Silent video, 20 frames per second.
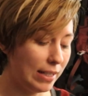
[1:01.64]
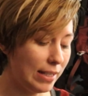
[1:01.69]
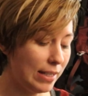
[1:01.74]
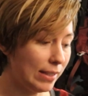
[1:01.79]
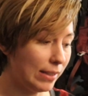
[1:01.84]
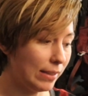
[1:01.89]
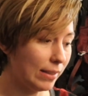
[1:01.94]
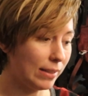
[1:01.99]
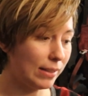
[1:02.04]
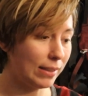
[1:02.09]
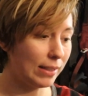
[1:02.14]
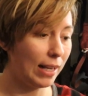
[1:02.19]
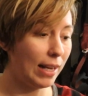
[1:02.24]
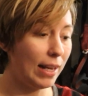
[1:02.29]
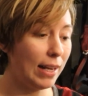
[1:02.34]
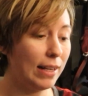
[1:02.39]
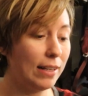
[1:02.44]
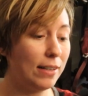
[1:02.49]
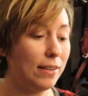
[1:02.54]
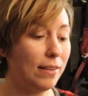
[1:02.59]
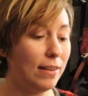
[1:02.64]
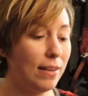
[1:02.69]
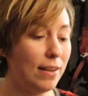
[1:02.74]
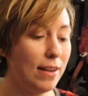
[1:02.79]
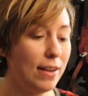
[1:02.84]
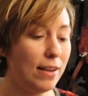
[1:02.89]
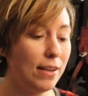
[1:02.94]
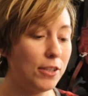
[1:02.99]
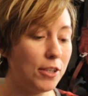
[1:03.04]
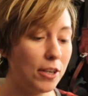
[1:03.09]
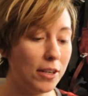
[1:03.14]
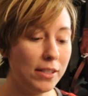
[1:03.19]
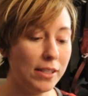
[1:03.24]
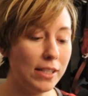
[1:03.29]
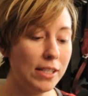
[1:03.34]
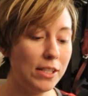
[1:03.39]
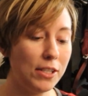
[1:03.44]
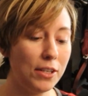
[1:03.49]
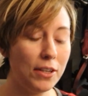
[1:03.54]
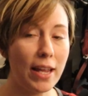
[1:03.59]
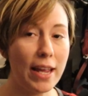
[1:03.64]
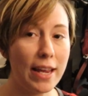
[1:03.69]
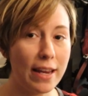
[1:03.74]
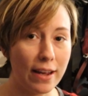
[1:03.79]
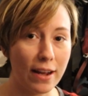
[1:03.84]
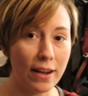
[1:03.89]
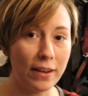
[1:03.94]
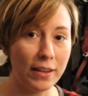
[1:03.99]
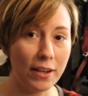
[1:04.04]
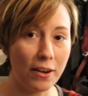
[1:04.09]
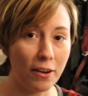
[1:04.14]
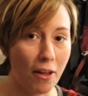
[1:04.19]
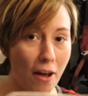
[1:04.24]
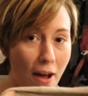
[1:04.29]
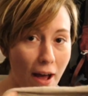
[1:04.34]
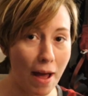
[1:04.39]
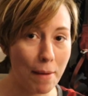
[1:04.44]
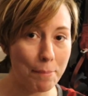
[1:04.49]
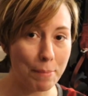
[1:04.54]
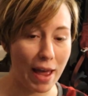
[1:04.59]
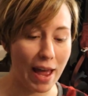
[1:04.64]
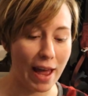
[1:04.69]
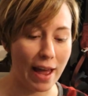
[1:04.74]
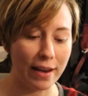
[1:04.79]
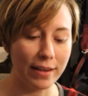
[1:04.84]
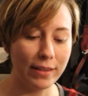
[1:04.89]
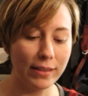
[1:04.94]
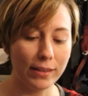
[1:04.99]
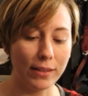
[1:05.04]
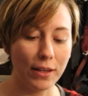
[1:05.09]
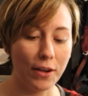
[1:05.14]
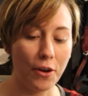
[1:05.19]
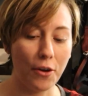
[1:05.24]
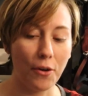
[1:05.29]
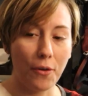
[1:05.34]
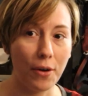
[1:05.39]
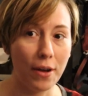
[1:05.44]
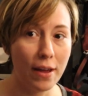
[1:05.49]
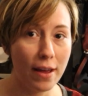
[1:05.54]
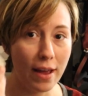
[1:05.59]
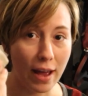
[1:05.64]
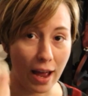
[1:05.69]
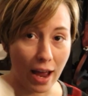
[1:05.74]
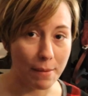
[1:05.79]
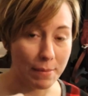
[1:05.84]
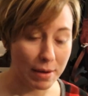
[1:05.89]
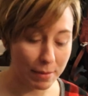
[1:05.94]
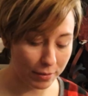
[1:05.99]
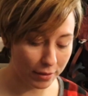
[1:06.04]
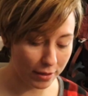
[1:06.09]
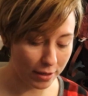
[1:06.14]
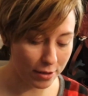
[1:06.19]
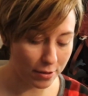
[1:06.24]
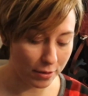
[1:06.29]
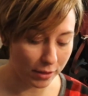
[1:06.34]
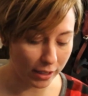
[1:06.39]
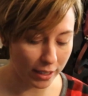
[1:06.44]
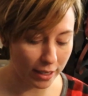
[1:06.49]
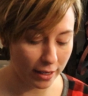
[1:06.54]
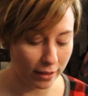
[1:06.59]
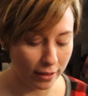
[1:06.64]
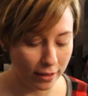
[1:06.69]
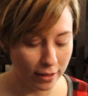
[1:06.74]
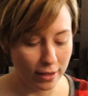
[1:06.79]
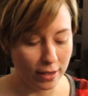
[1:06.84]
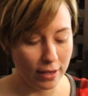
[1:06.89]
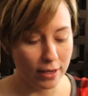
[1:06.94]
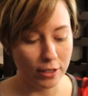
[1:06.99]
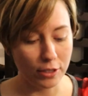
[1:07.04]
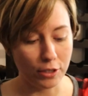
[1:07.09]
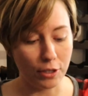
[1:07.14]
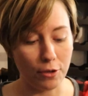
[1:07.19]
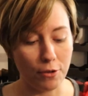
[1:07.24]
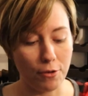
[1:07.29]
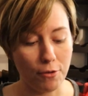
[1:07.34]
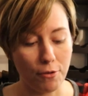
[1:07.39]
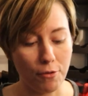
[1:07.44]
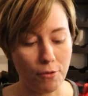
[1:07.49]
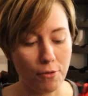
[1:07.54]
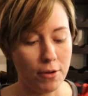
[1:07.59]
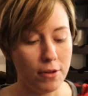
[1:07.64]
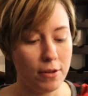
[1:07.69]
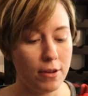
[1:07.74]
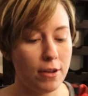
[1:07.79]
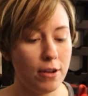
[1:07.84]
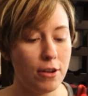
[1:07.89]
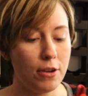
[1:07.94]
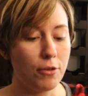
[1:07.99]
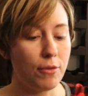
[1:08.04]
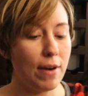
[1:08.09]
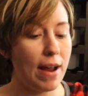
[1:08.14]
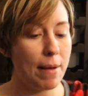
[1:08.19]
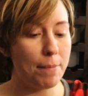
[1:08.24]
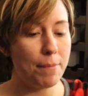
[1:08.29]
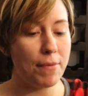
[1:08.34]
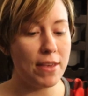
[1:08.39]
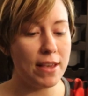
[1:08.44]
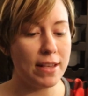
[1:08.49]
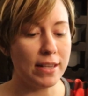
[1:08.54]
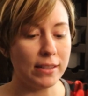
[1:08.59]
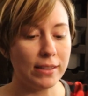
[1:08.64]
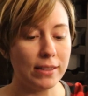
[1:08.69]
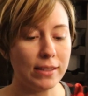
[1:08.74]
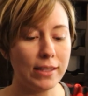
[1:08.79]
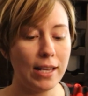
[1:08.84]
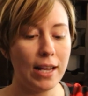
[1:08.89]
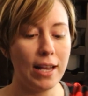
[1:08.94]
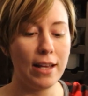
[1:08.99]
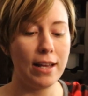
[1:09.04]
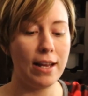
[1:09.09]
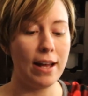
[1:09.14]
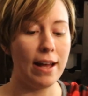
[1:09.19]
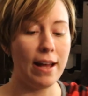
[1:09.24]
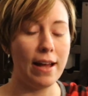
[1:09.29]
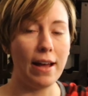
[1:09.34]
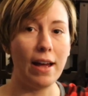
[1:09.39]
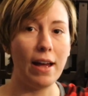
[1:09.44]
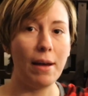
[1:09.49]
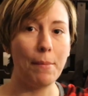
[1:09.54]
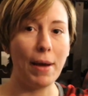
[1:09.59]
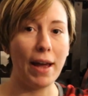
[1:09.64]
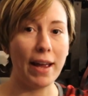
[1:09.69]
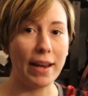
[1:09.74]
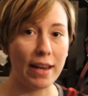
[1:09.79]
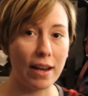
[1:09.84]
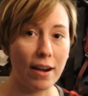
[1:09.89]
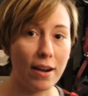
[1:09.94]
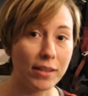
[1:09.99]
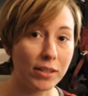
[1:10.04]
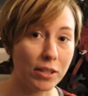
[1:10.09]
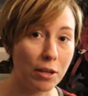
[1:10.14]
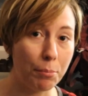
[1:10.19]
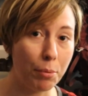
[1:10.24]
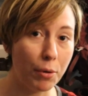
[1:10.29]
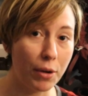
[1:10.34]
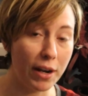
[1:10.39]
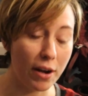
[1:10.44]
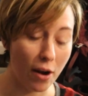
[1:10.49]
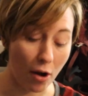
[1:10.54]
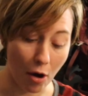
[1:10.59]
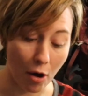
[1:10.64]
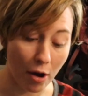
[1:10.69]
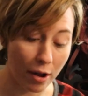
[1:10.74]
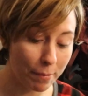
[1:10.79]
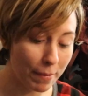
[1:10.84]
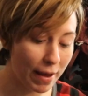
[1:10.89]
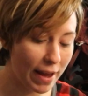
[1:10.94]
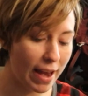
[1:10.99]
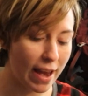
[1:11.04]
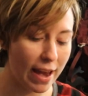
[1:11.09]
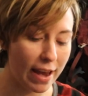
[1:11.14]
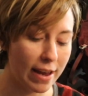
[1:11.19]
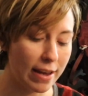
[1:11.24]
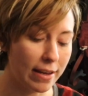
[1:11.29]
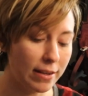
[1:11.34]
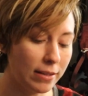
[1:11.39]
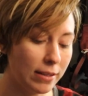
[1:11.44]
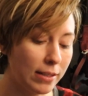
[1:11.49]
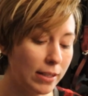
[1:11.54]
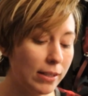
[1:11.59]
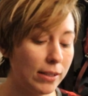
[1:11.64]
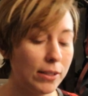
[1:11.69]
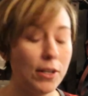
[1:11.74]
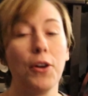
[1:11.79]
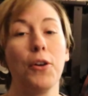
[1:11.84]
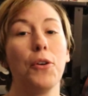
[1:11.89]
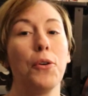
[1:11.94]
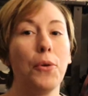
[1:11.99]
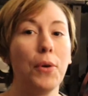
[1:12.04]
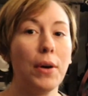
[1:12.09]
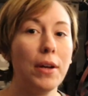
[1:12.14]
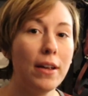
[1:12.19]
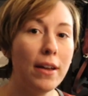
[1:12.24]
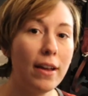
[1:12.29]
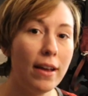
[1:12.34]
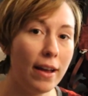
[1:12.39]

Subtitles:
this turns into like a little hot pad. So I'm able to use it to grab this. I can also put it on my hand. So